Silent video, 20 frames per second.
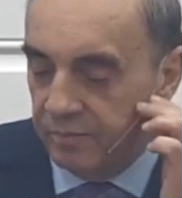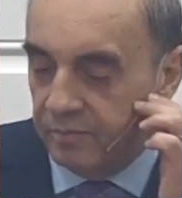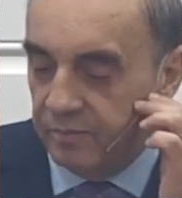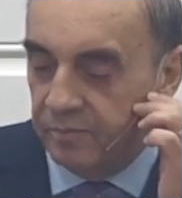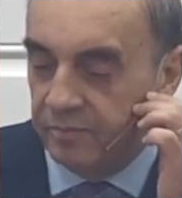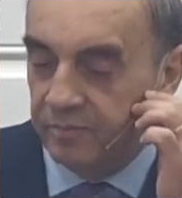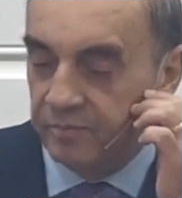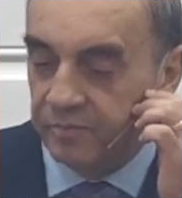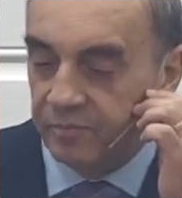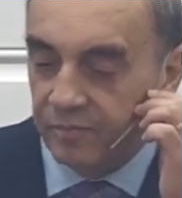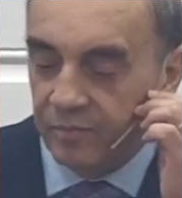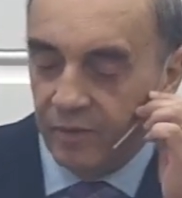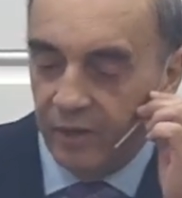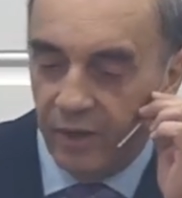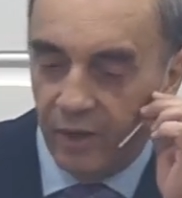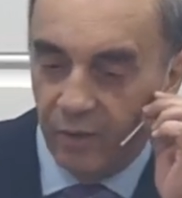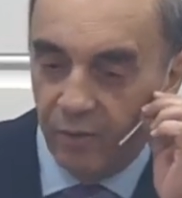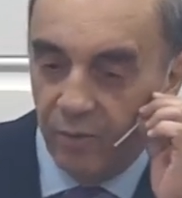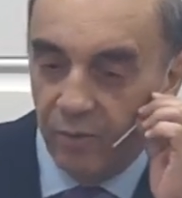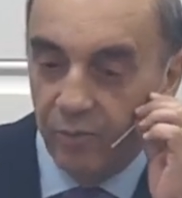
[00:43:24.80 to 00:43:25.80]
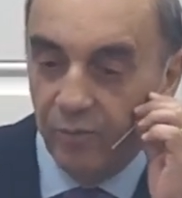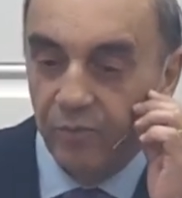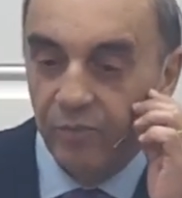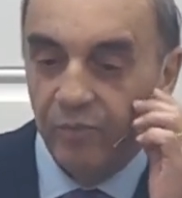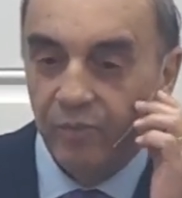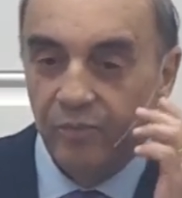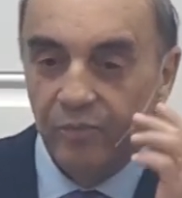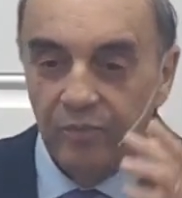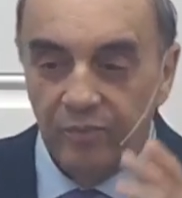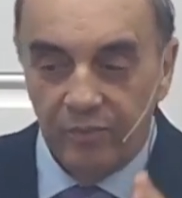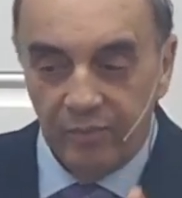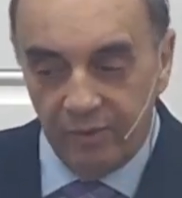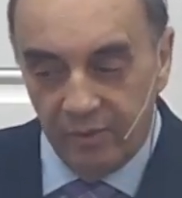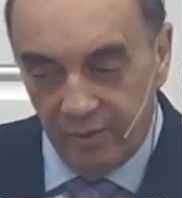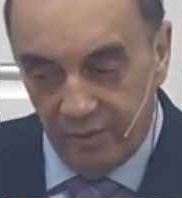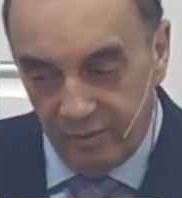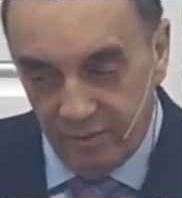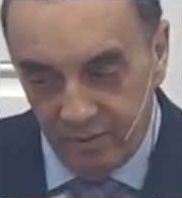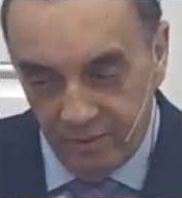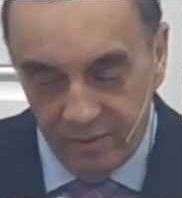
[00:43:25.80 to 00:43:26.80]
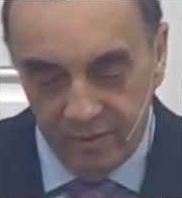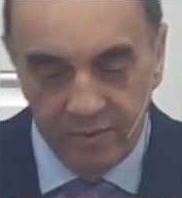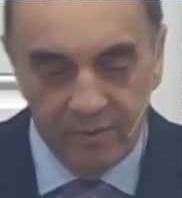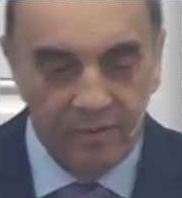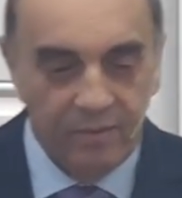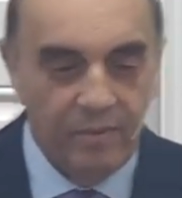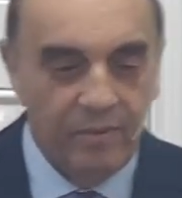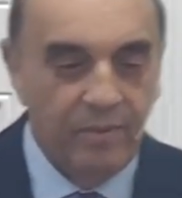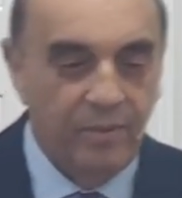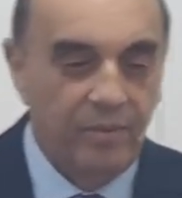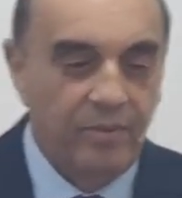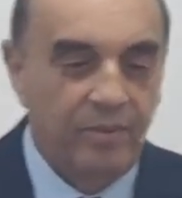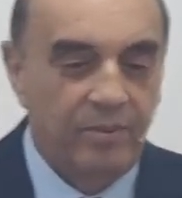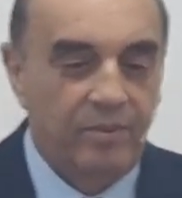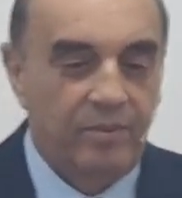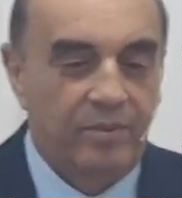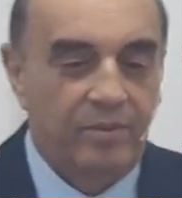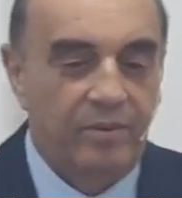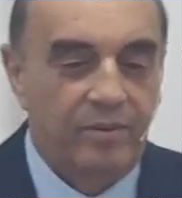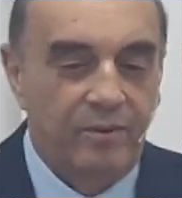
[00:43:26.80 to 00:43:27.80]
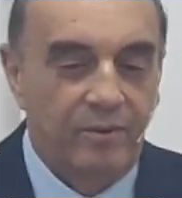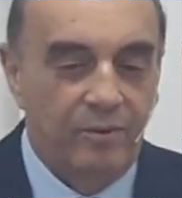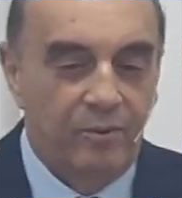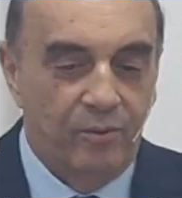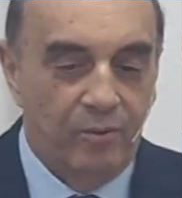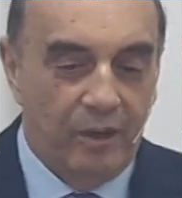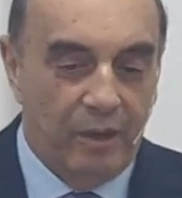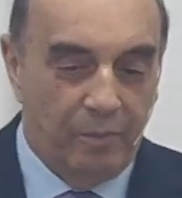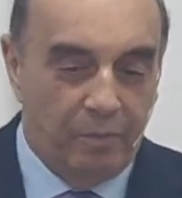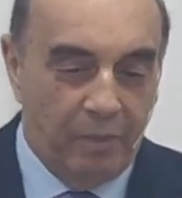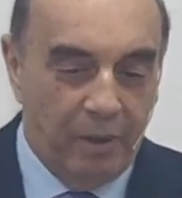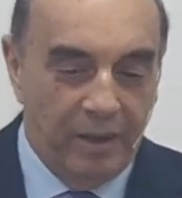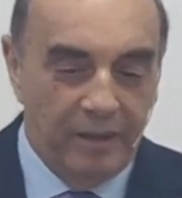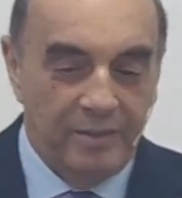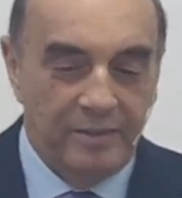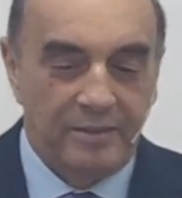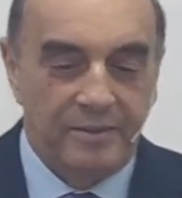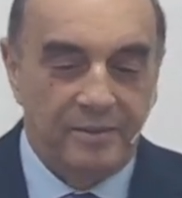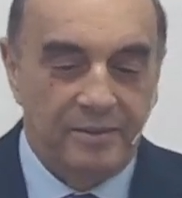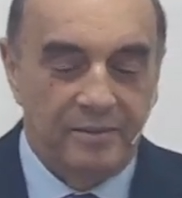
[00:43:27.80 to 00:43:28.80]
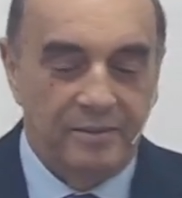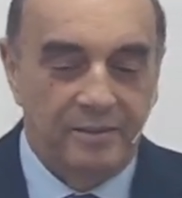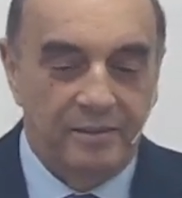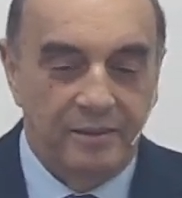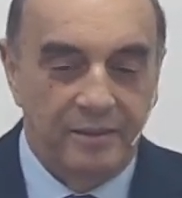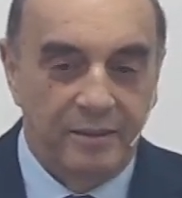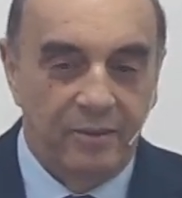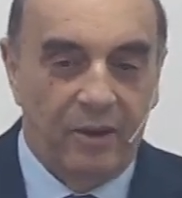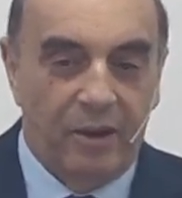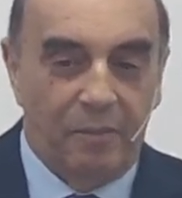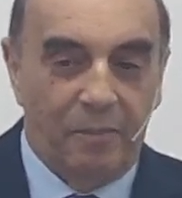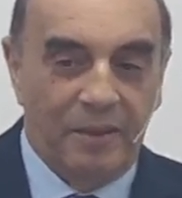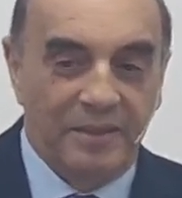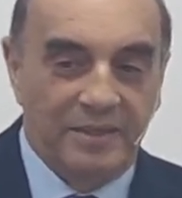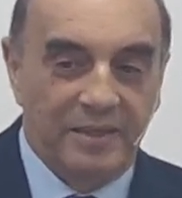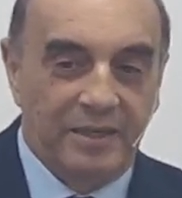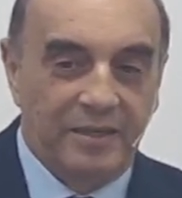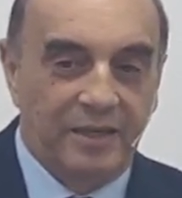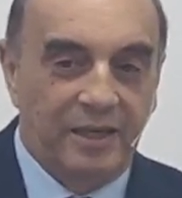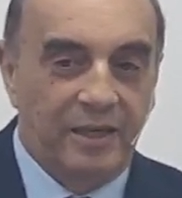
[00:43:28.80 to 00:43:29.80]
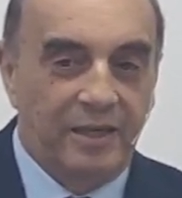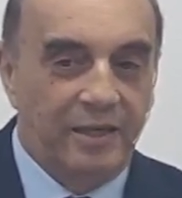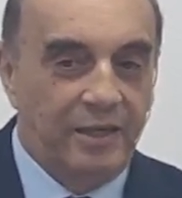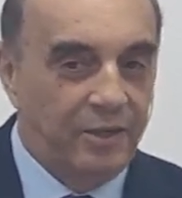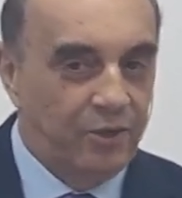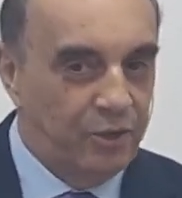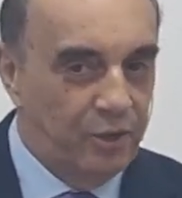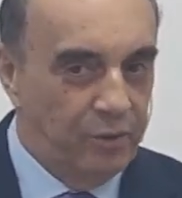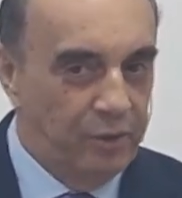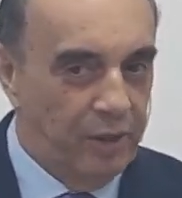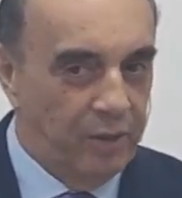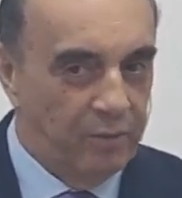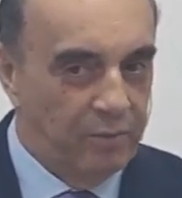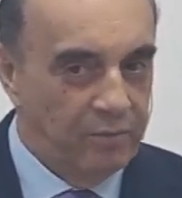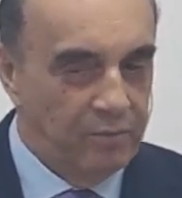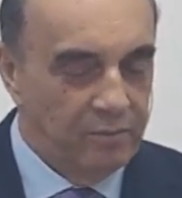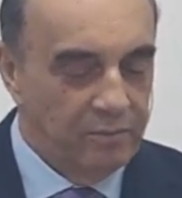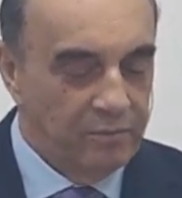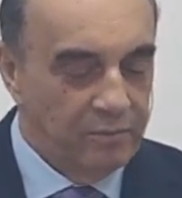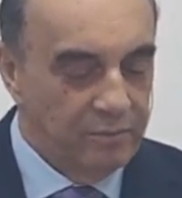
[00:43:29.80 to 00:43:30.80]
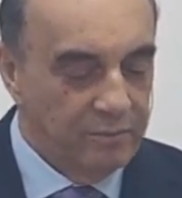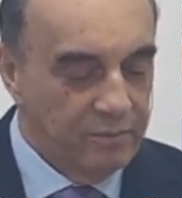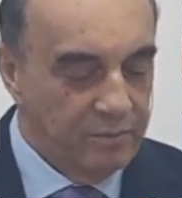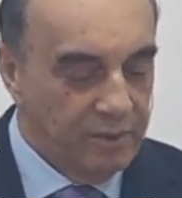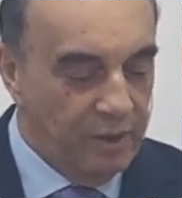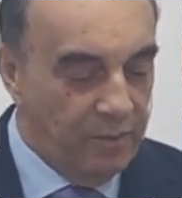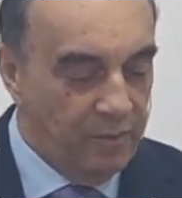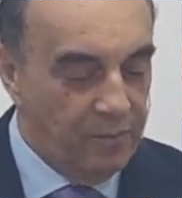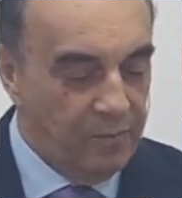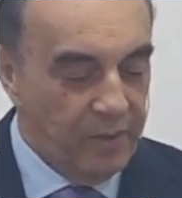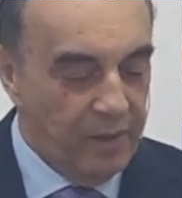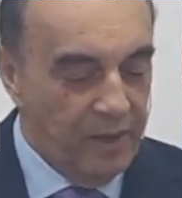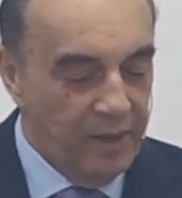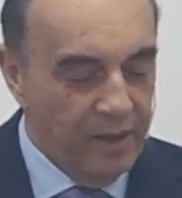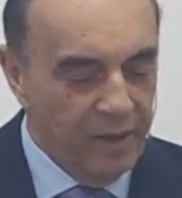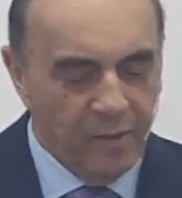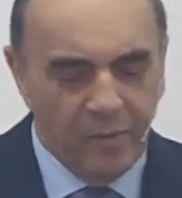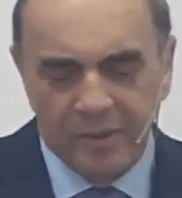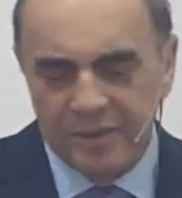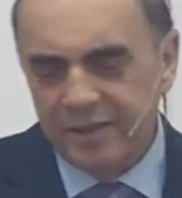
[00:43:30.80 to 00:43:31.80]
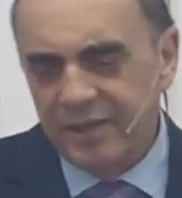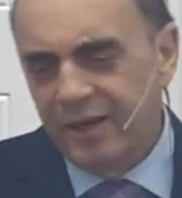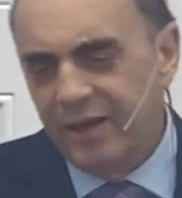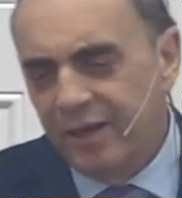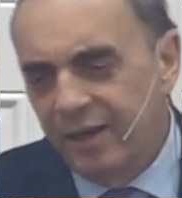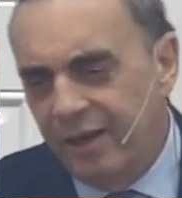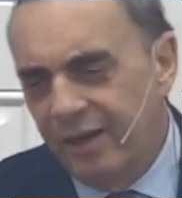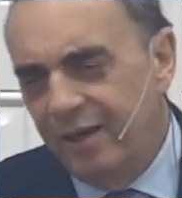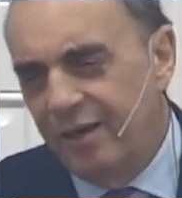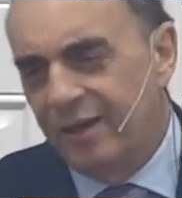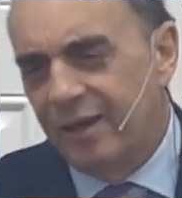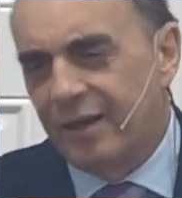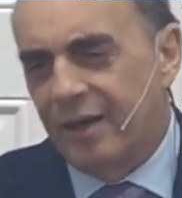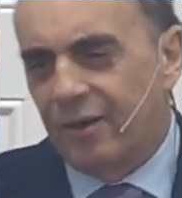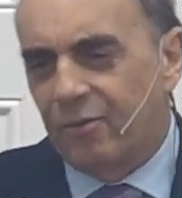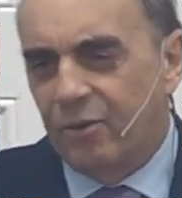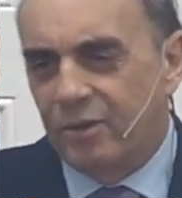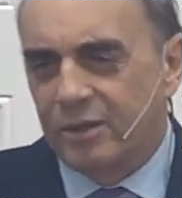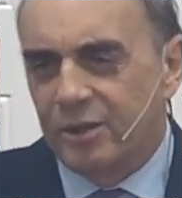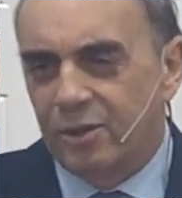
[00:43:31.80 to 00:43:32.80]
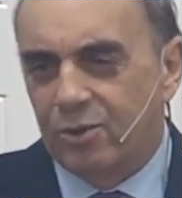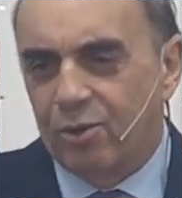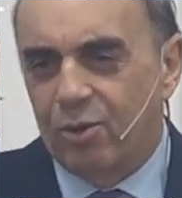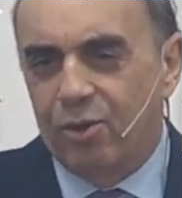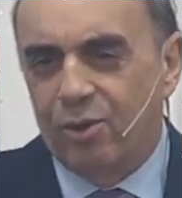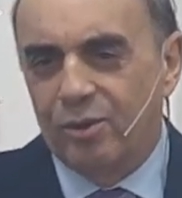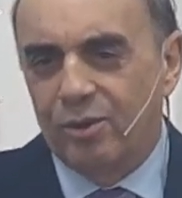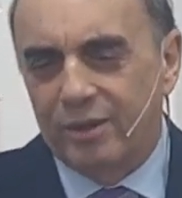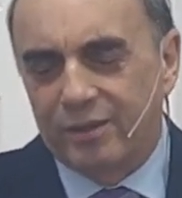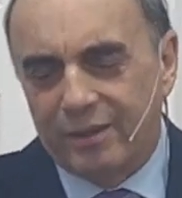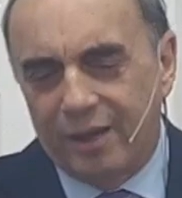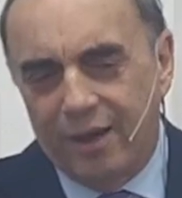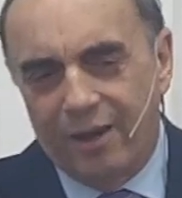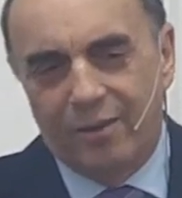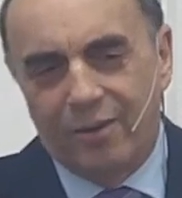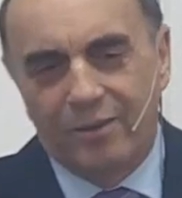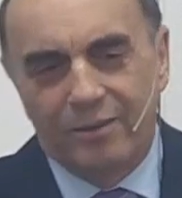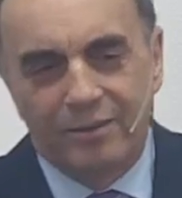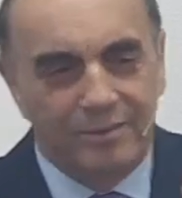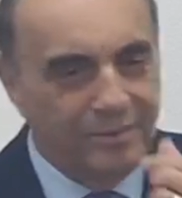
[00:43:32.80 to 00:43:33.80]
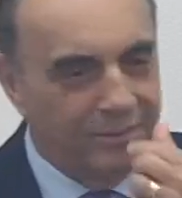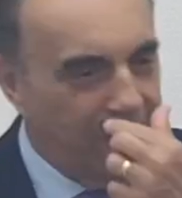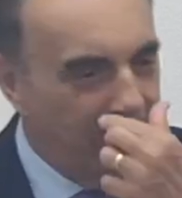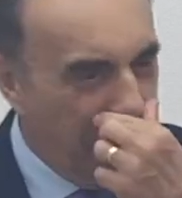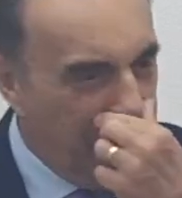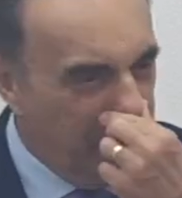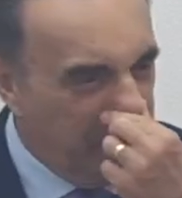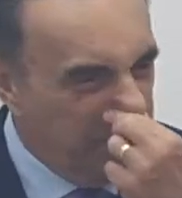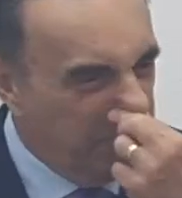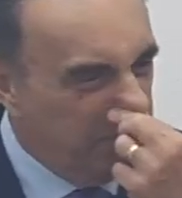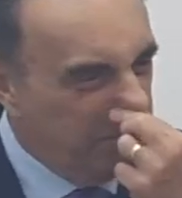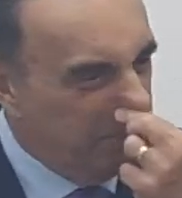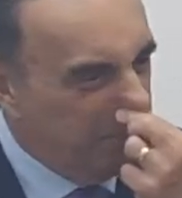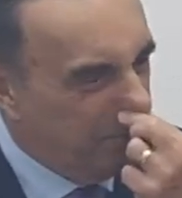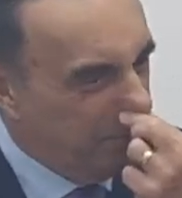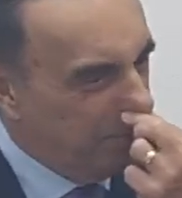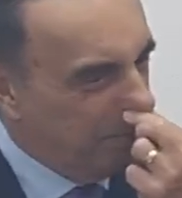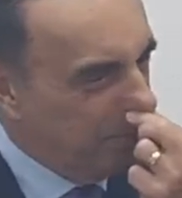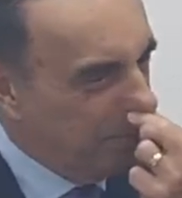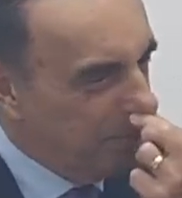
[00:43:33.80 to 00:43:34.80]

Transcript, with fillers: I was doing medicine school, and this young man was from the church. I was not, but I began to go and all